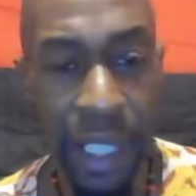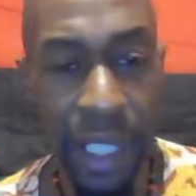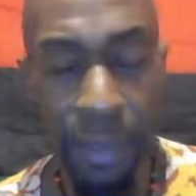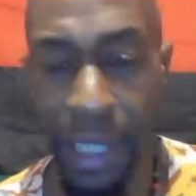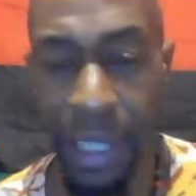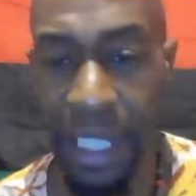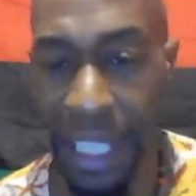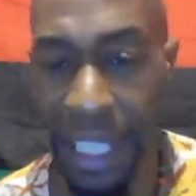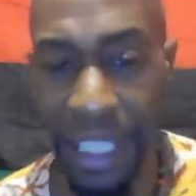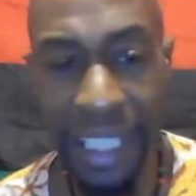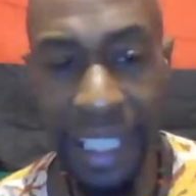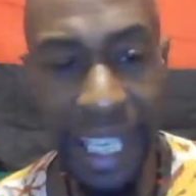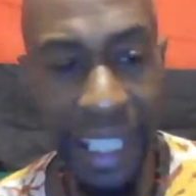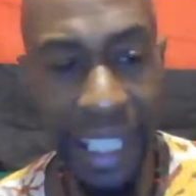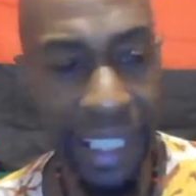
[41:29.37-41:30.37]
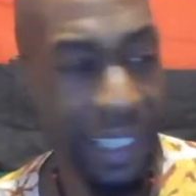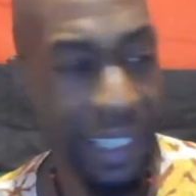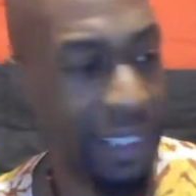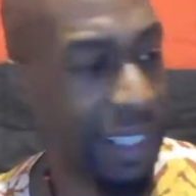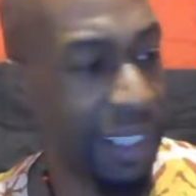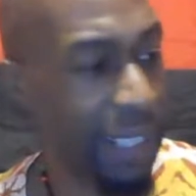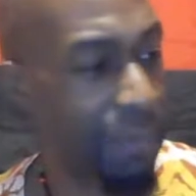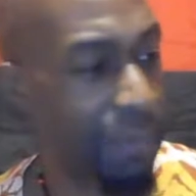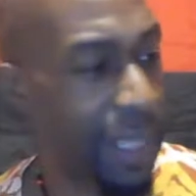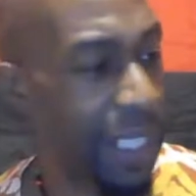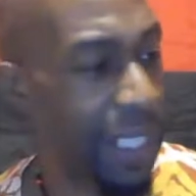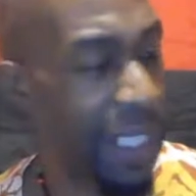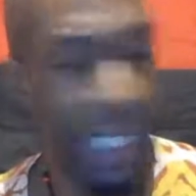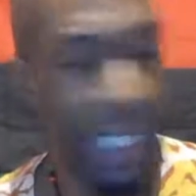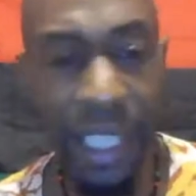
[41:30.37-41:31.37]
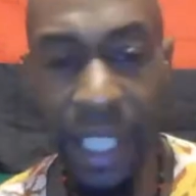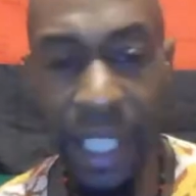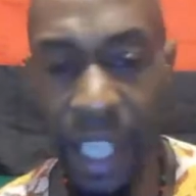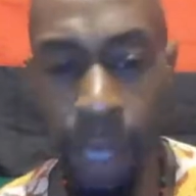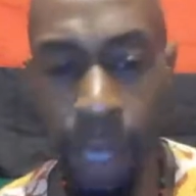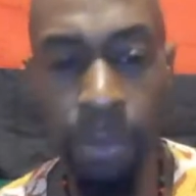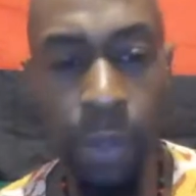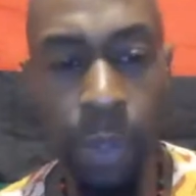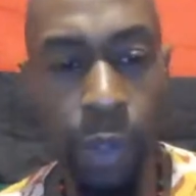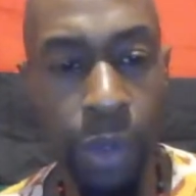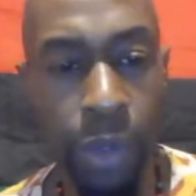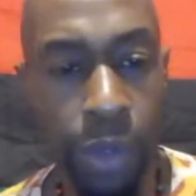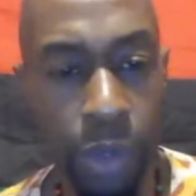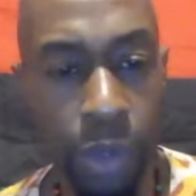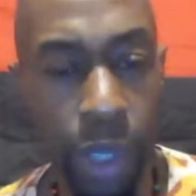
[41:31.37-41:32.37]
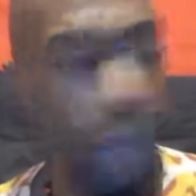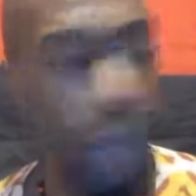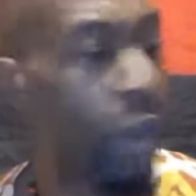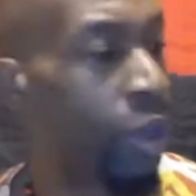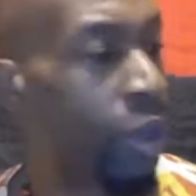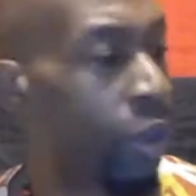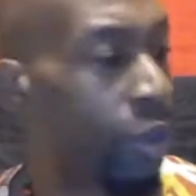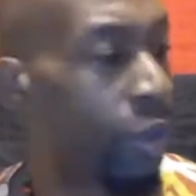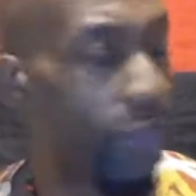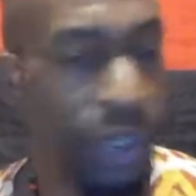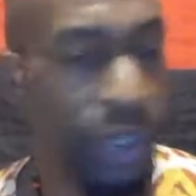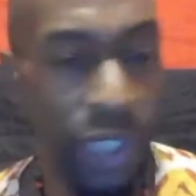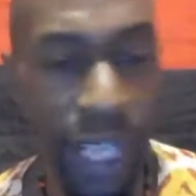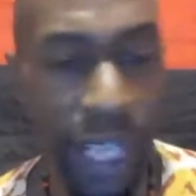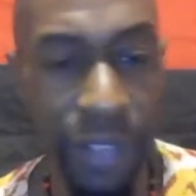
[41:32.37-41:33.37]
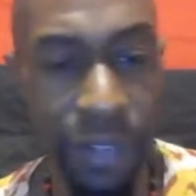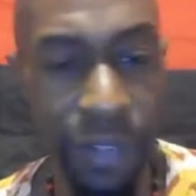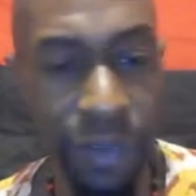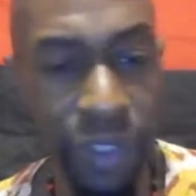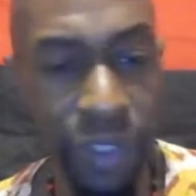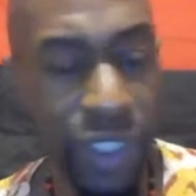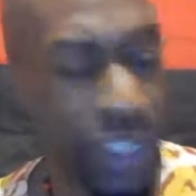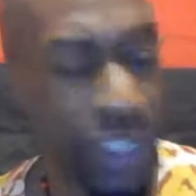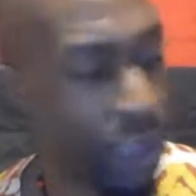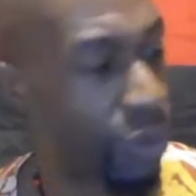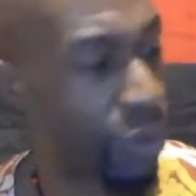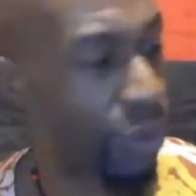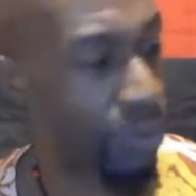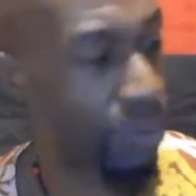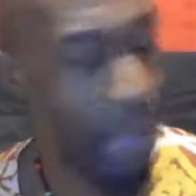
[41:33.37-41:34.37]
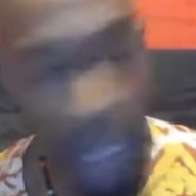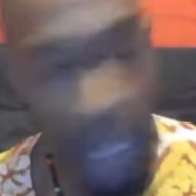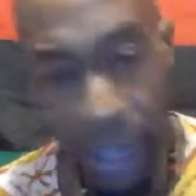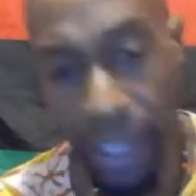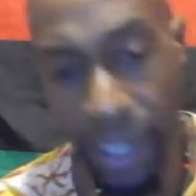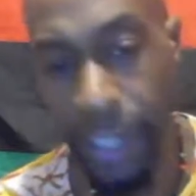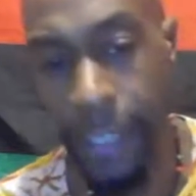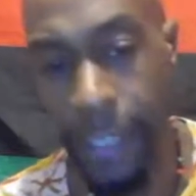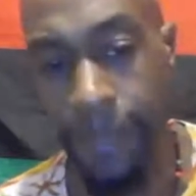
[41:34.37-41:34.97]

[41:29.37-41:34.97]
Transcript: Palenques, there being the Quilombos, all over South and Central America.